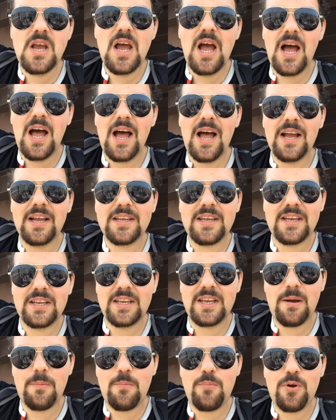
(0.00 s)
uh, can
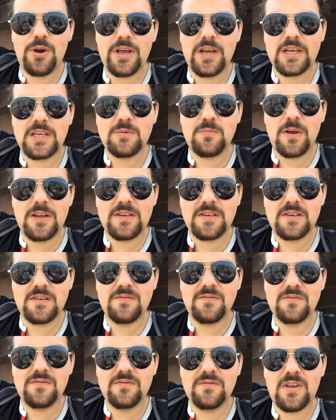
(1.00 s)
get pretty
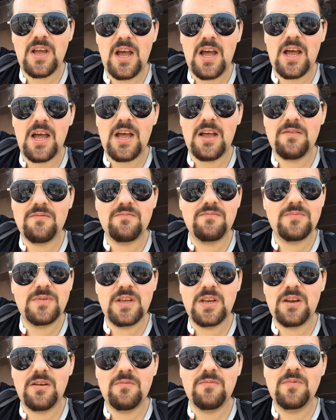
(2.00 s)
expensive, uh,
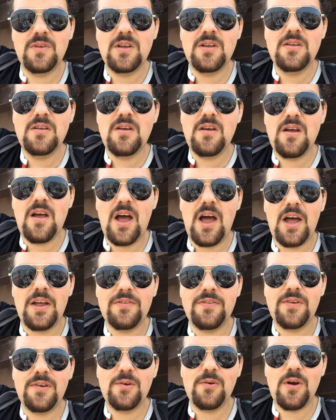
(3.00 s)
you know, uh,
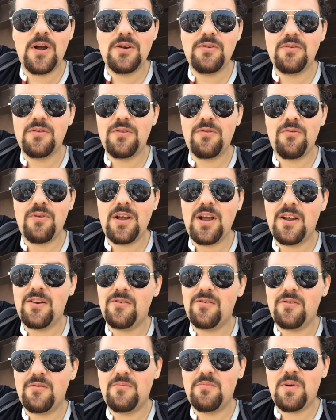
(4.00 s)
200,
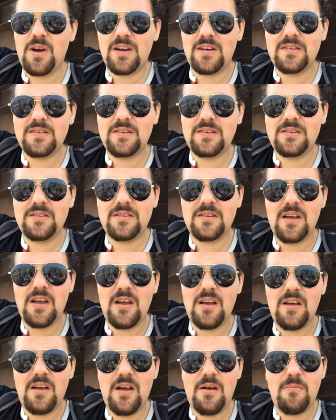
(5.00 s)
300 bucks
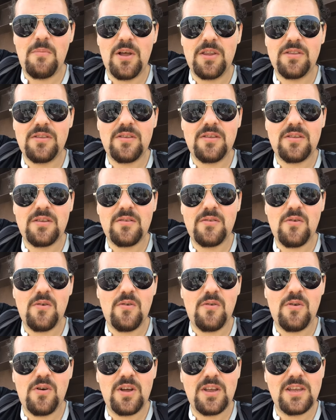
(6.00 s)
a month
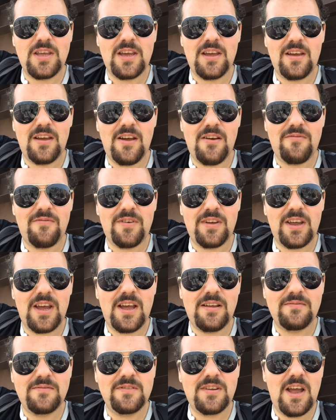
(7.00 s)
or a year, I
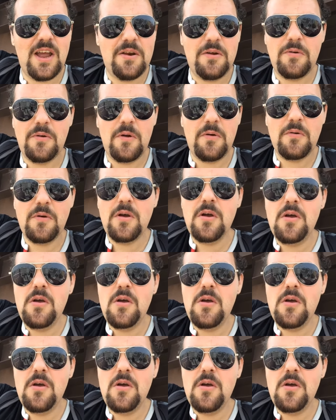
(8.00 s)
forget, I don't know.